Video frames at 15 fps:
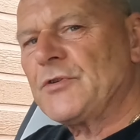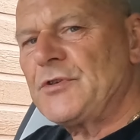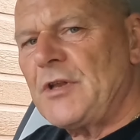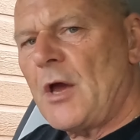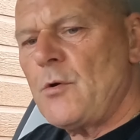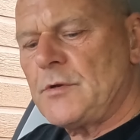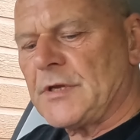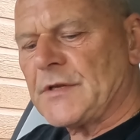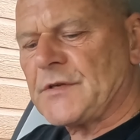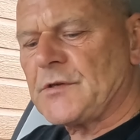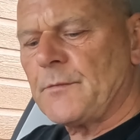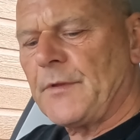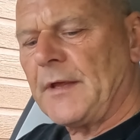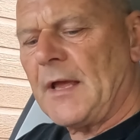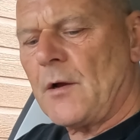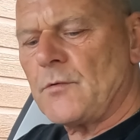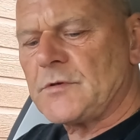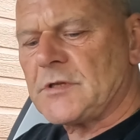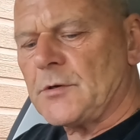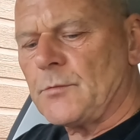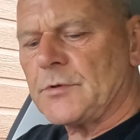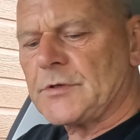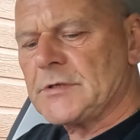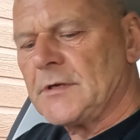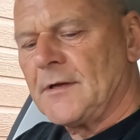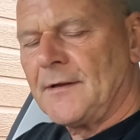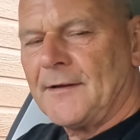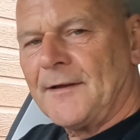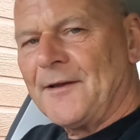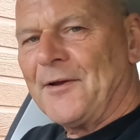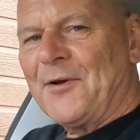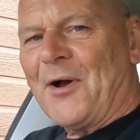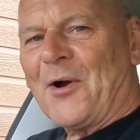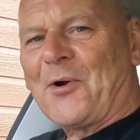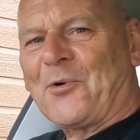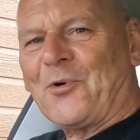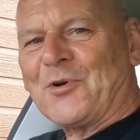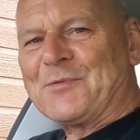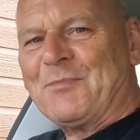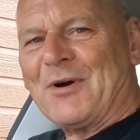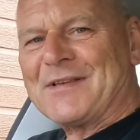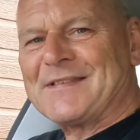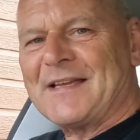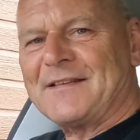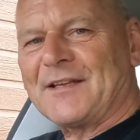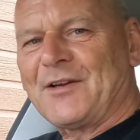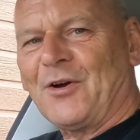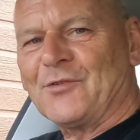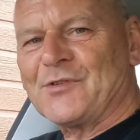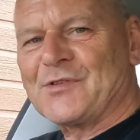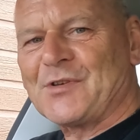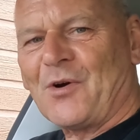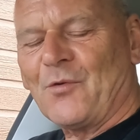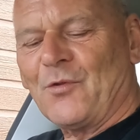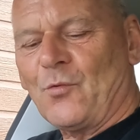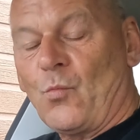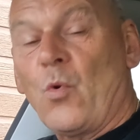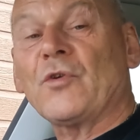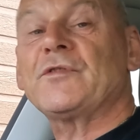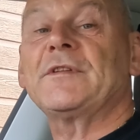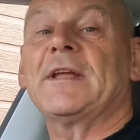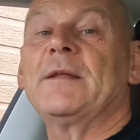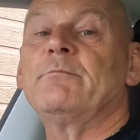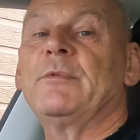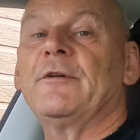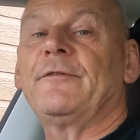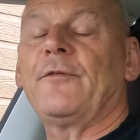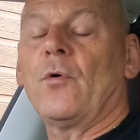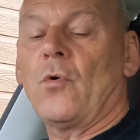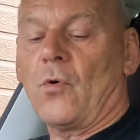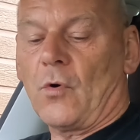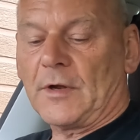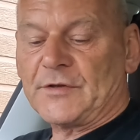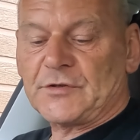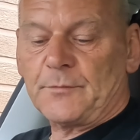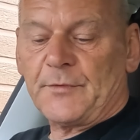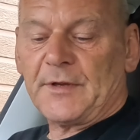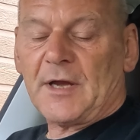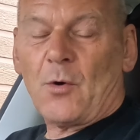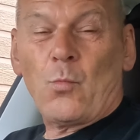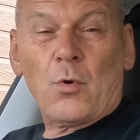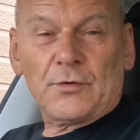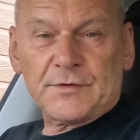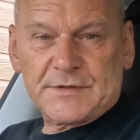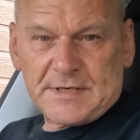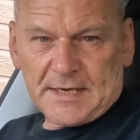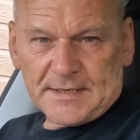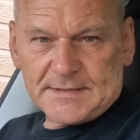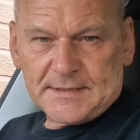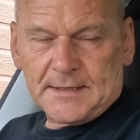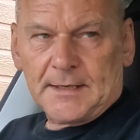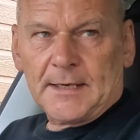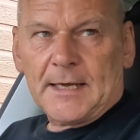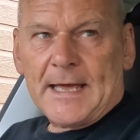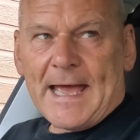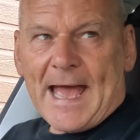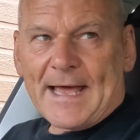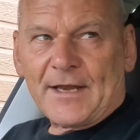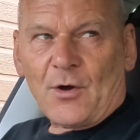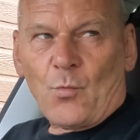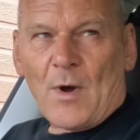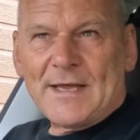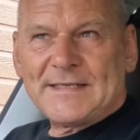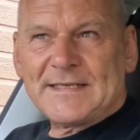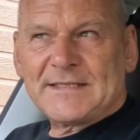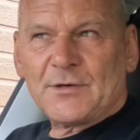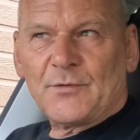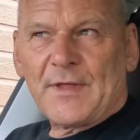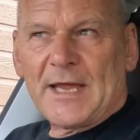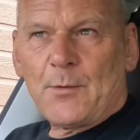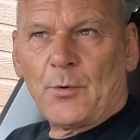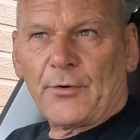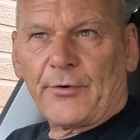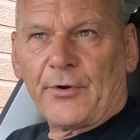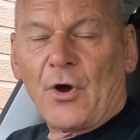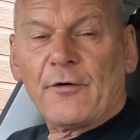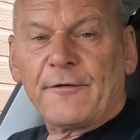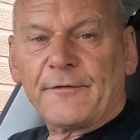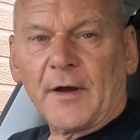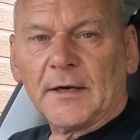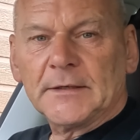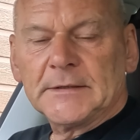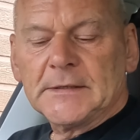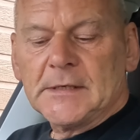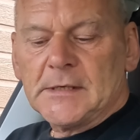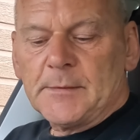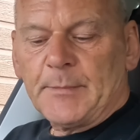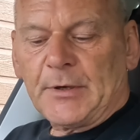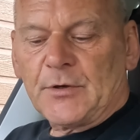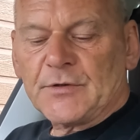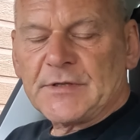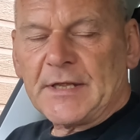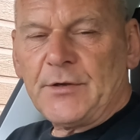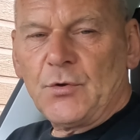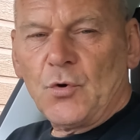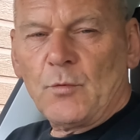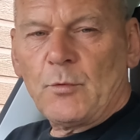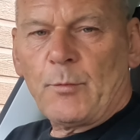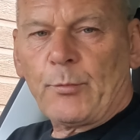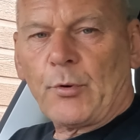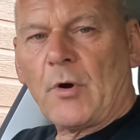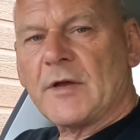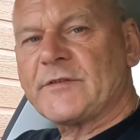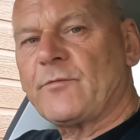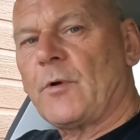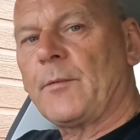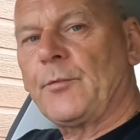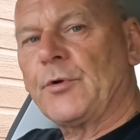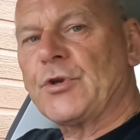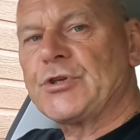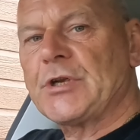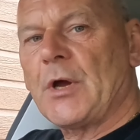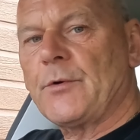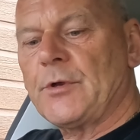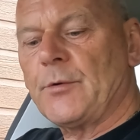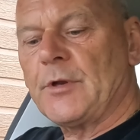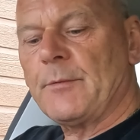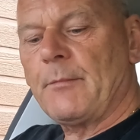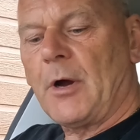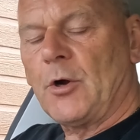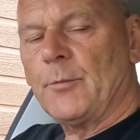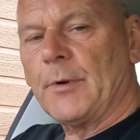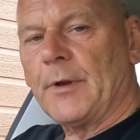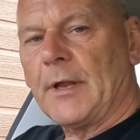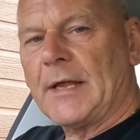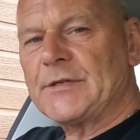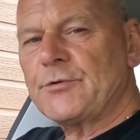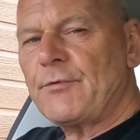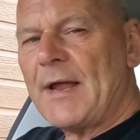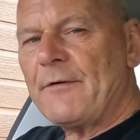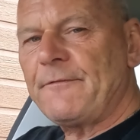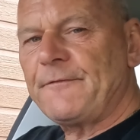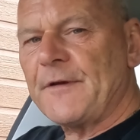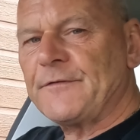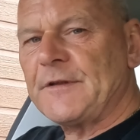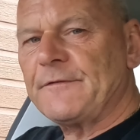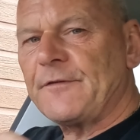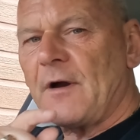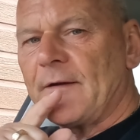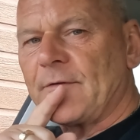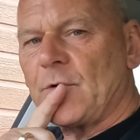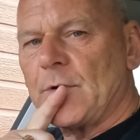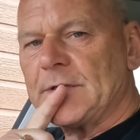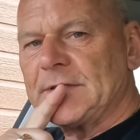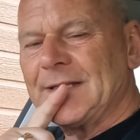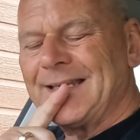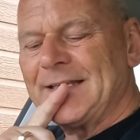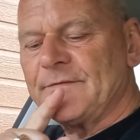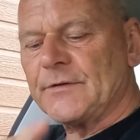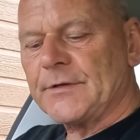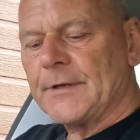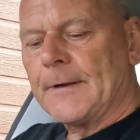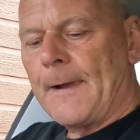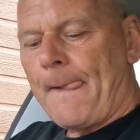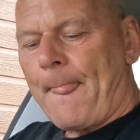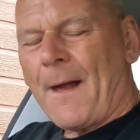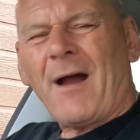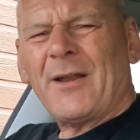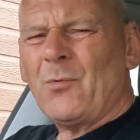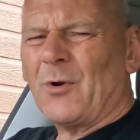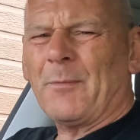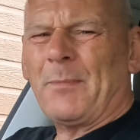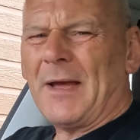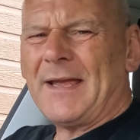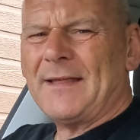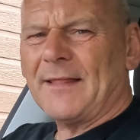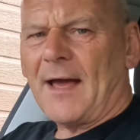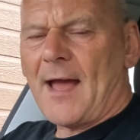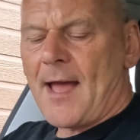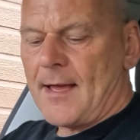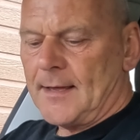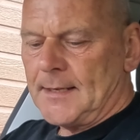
noticed something else that was across my centre console that wasn't in before. It's something I wanted and I waited till they were on offer because their normal price of what I'm going to show you in a moment is around 55 quid delivered. I didn't want to pay that.